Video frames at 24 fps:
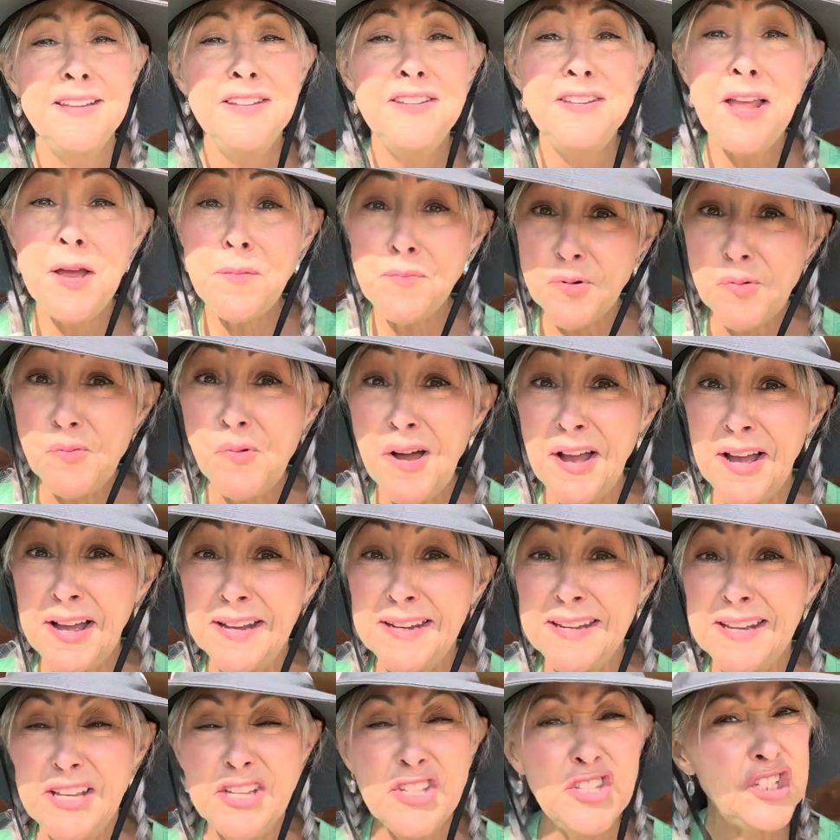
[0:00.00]
Number
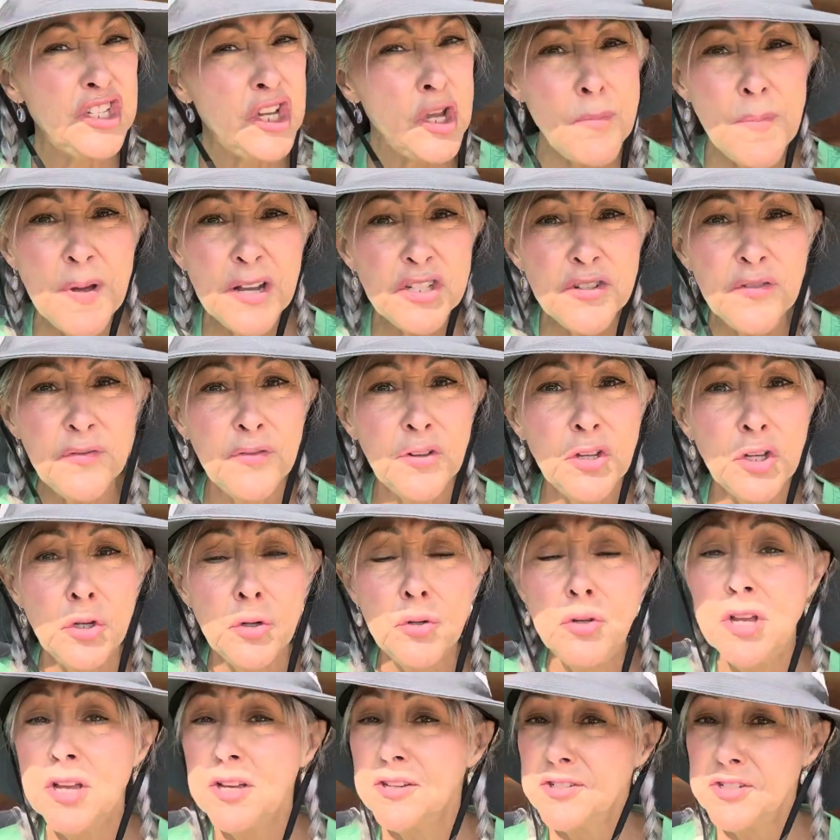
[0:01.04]
one is too much
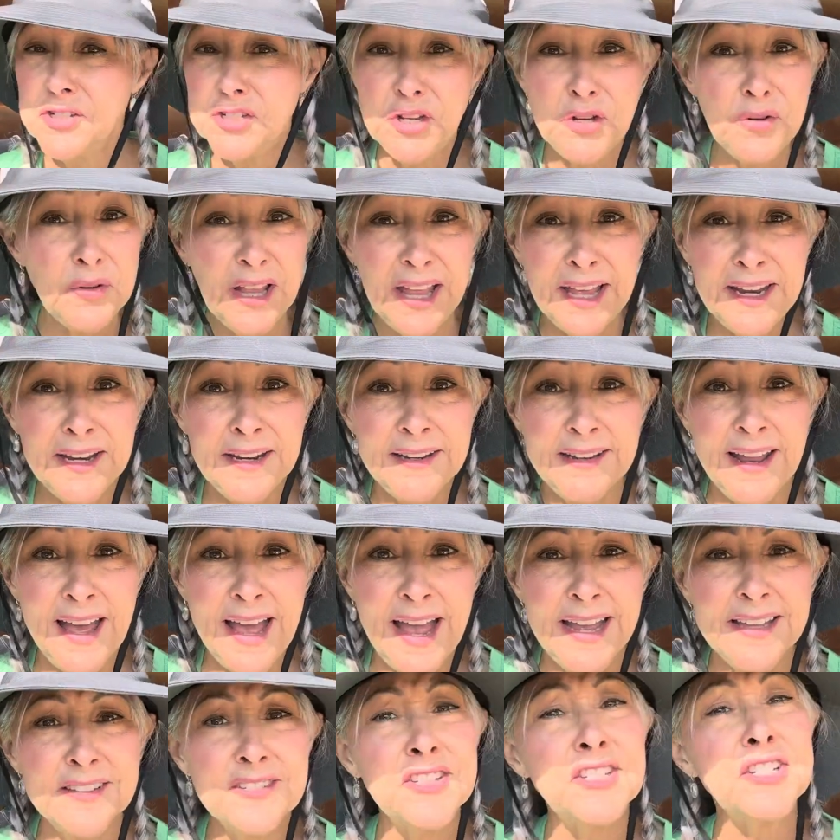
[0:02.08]
food too late at night.